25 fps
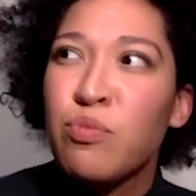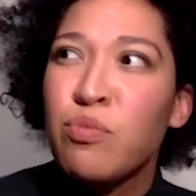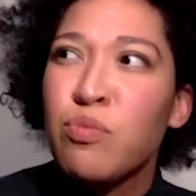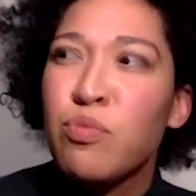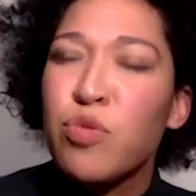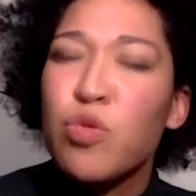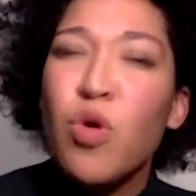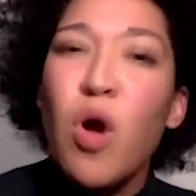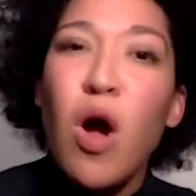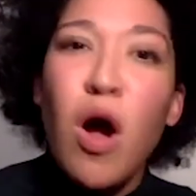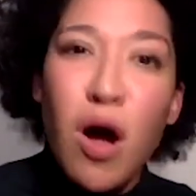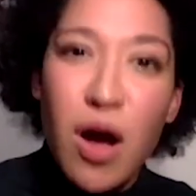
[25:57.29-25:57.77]

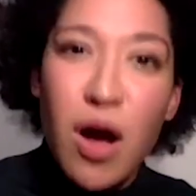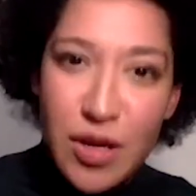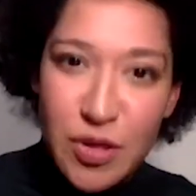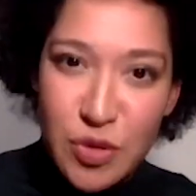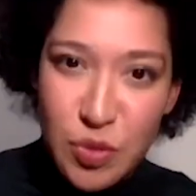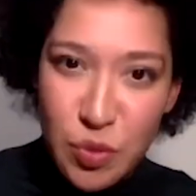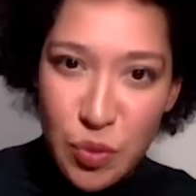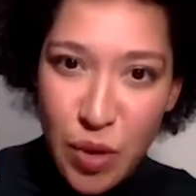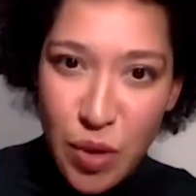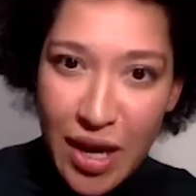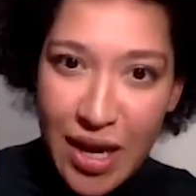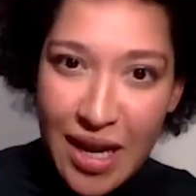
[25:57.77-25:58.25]

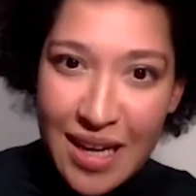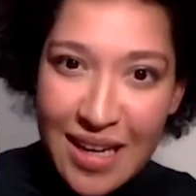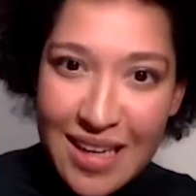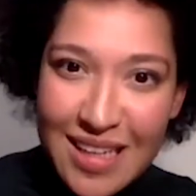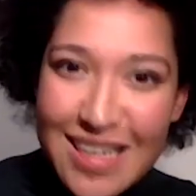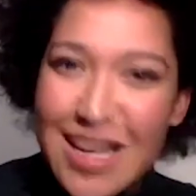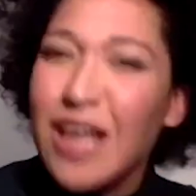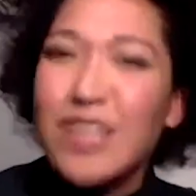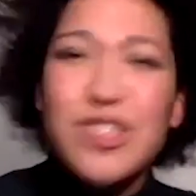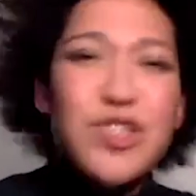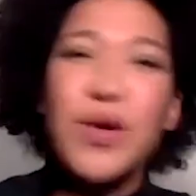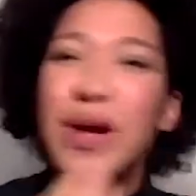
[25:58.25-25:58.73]
broad way.
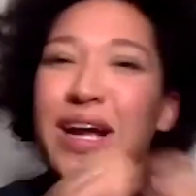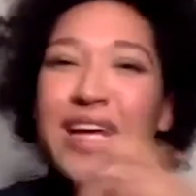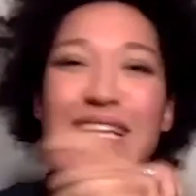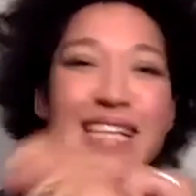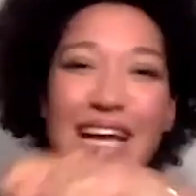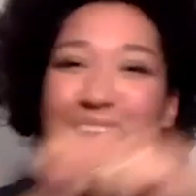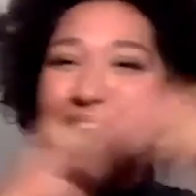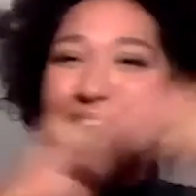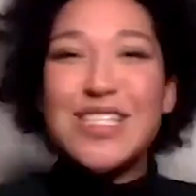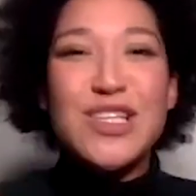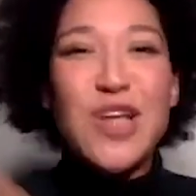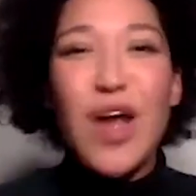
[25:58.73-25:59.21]
Not sorry,
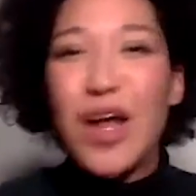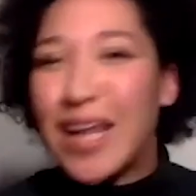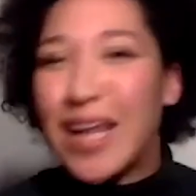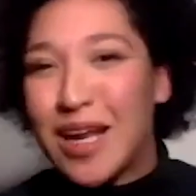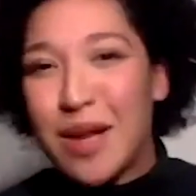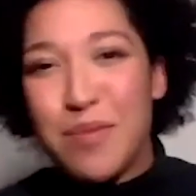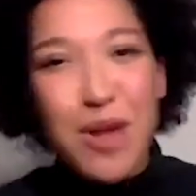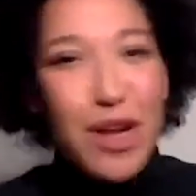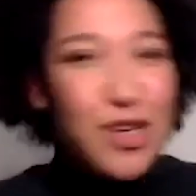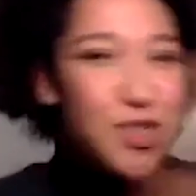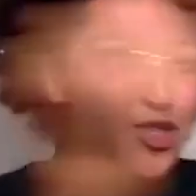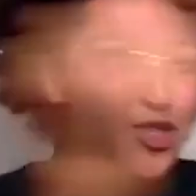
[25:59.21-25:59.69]
it's not, and
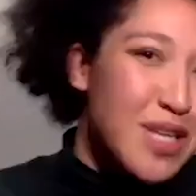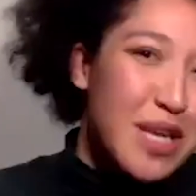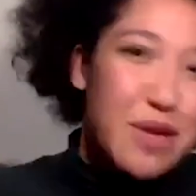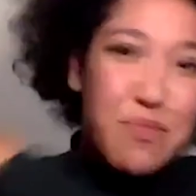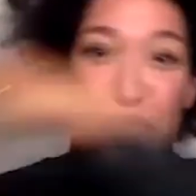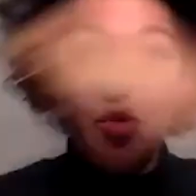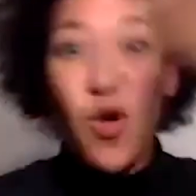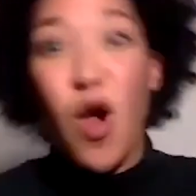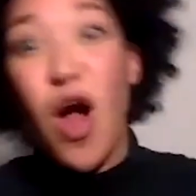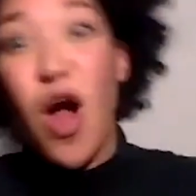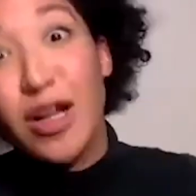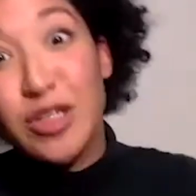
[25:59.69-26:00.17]
I'm not just
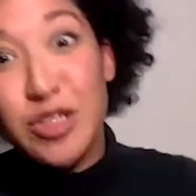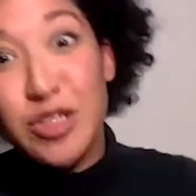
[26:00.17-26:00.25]
like broad